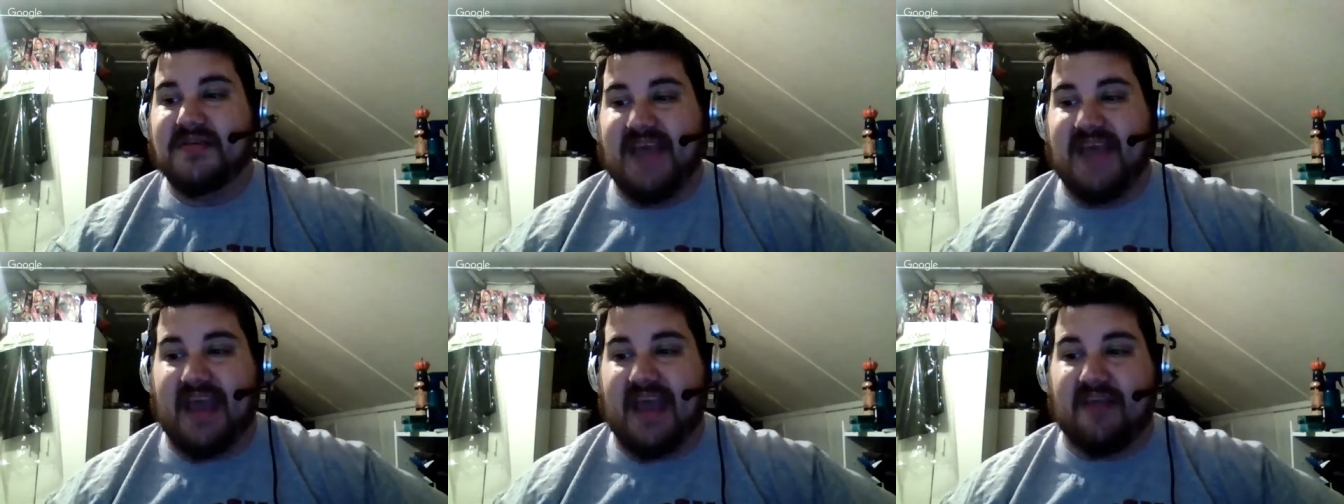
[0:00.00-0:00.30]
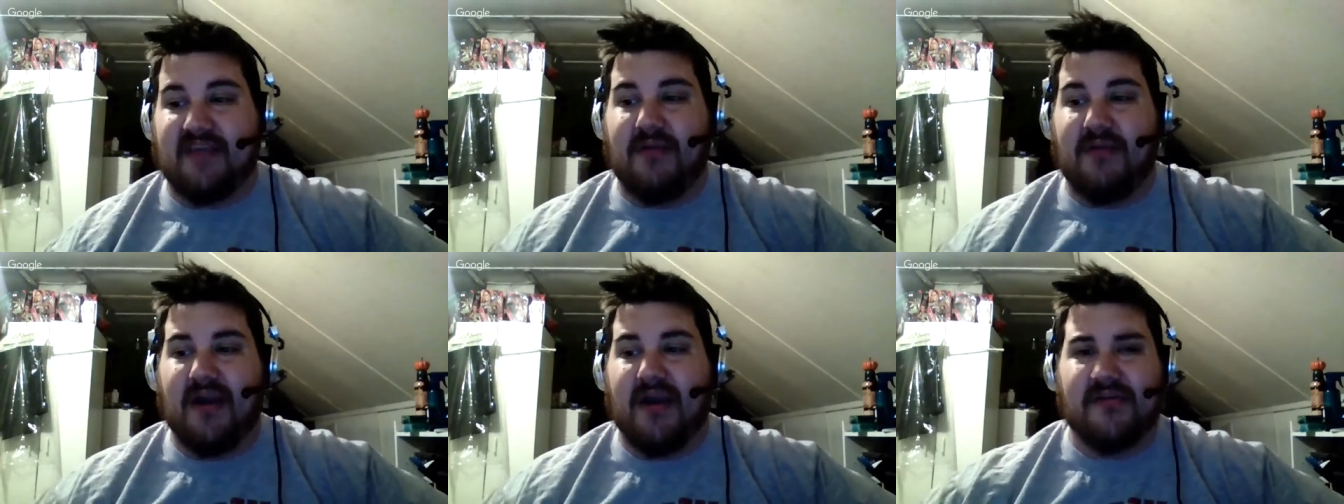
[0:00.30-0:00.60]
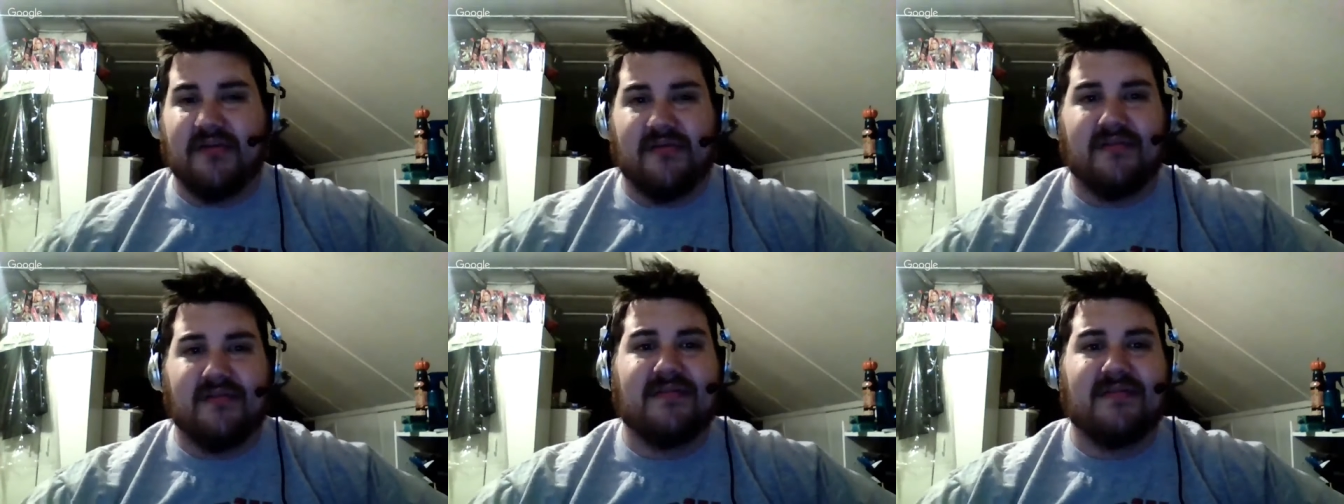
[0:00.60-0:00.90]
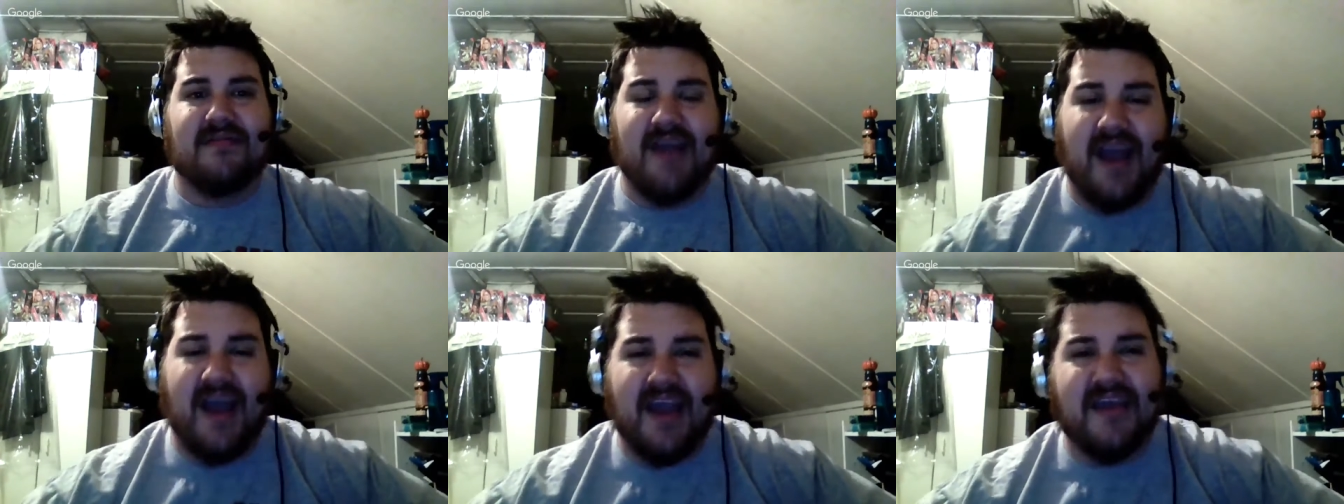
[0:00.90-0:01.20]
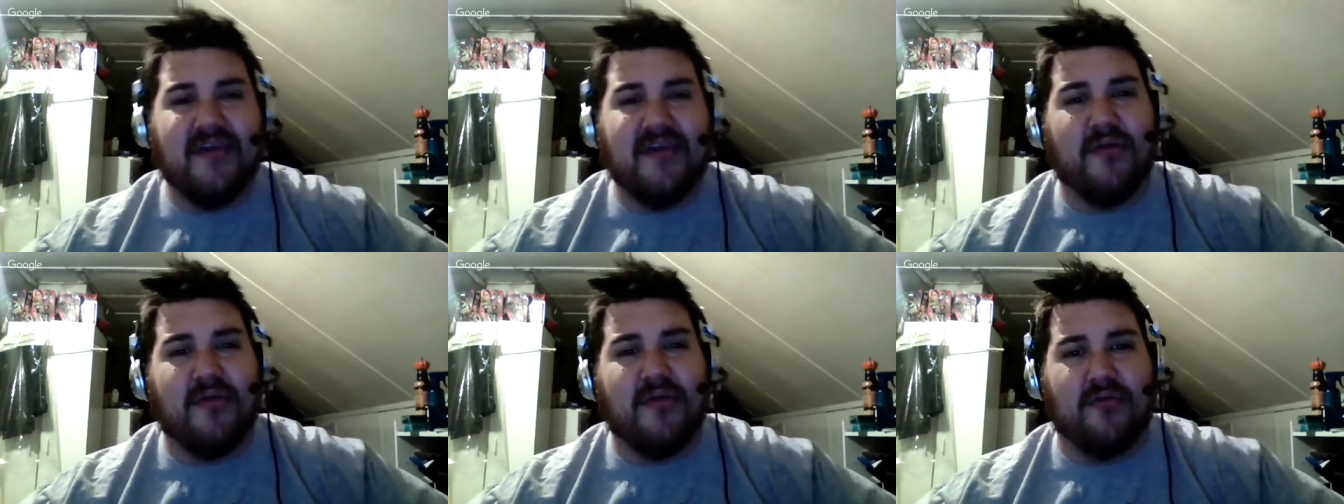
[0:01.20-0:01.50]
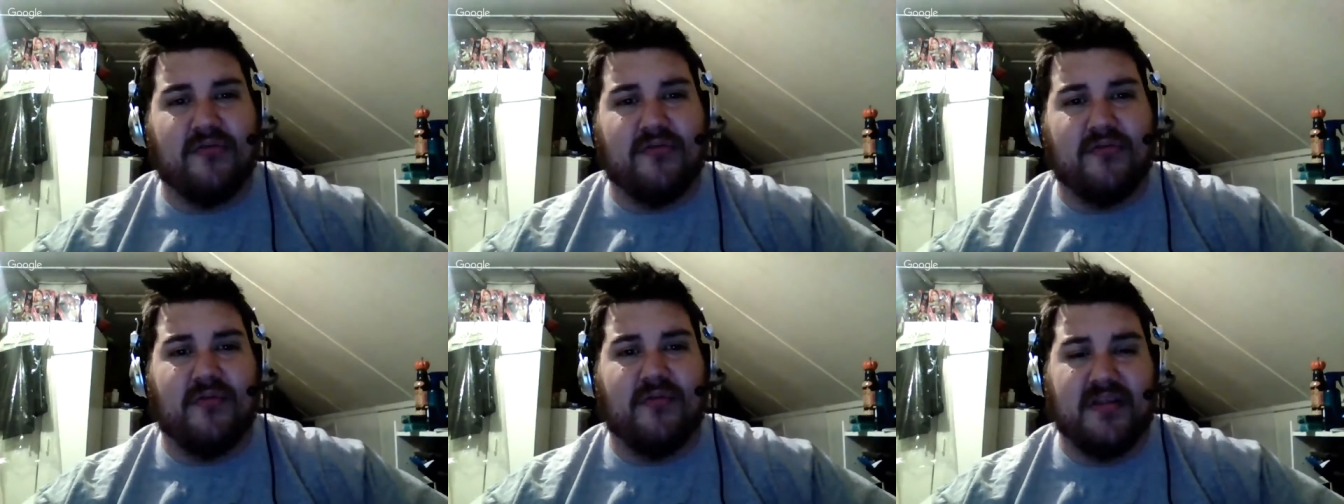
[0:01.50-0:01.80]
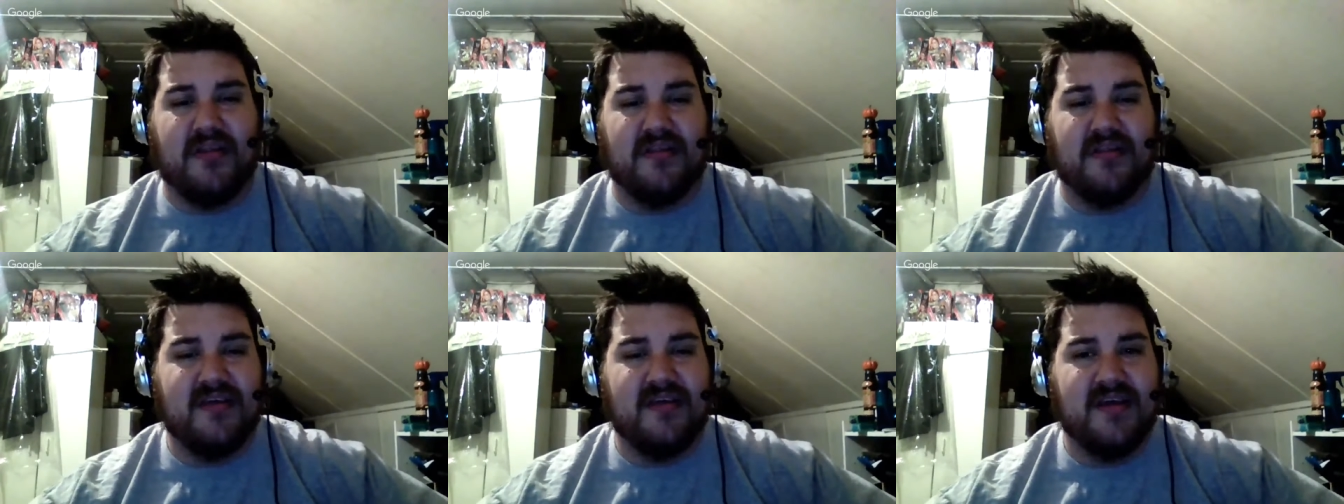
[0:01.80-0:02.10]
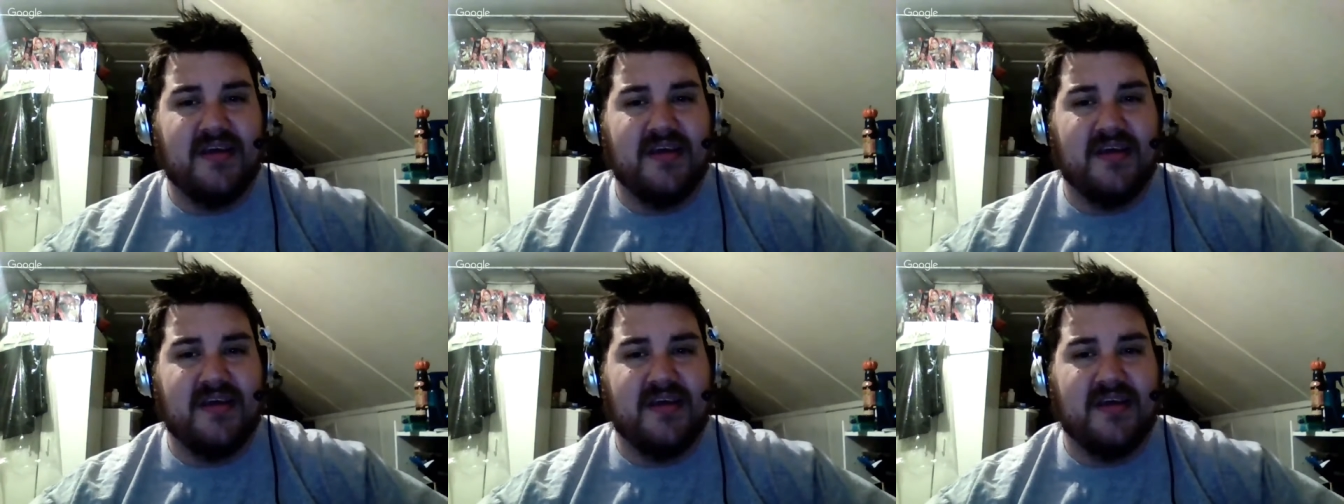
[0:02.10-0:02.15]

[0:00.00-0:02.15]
Zack Ryder kind of earned one.